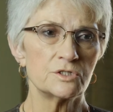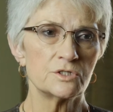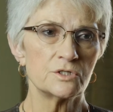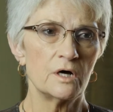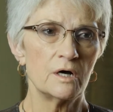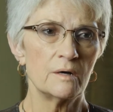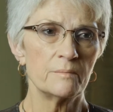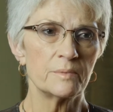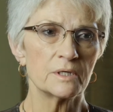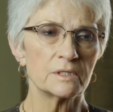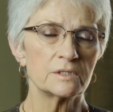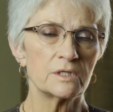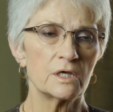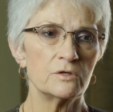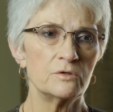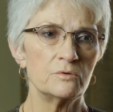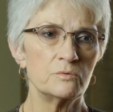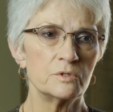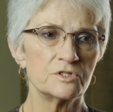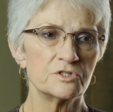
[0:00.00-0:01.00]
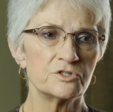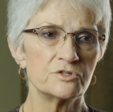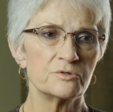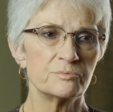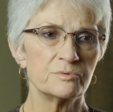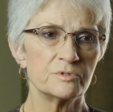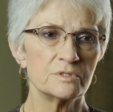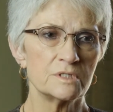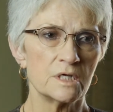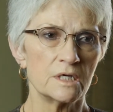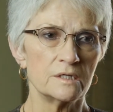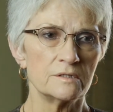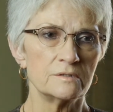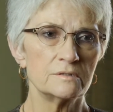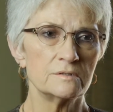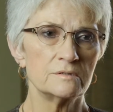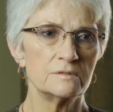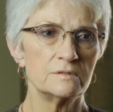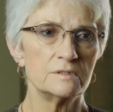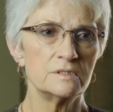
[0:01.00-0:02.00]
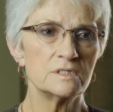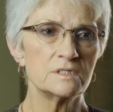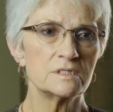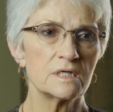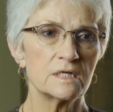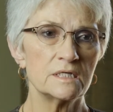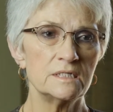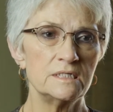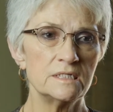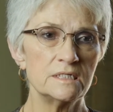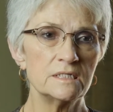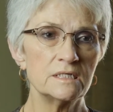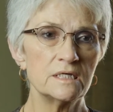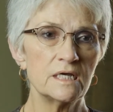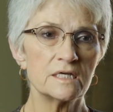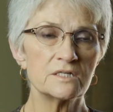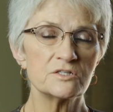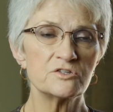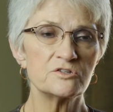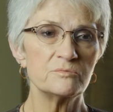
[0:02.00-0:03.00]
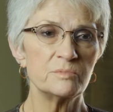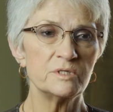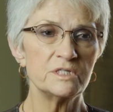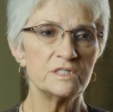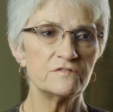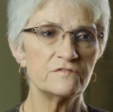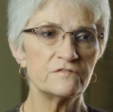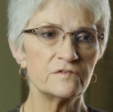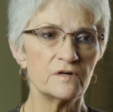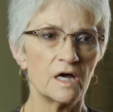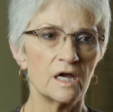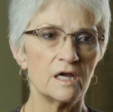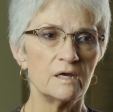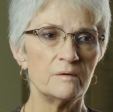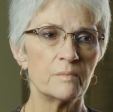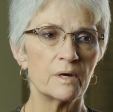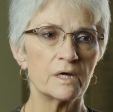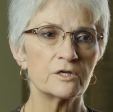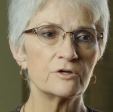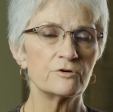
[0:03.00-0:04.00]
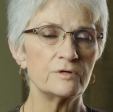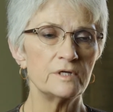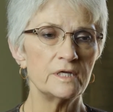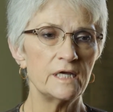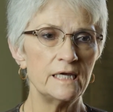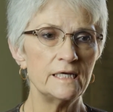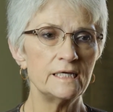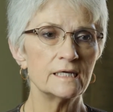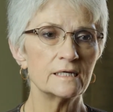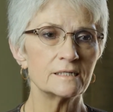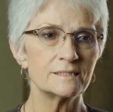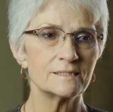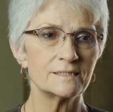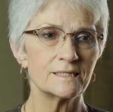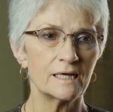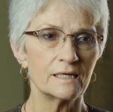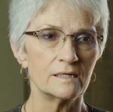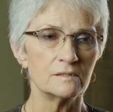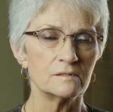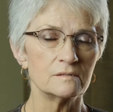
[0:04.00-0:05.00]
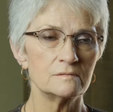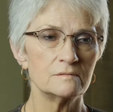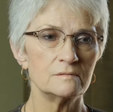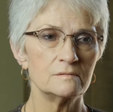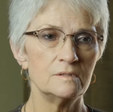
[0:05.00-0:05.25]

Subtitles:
a topic that you wish to present. This idea has to be defined by creating a title.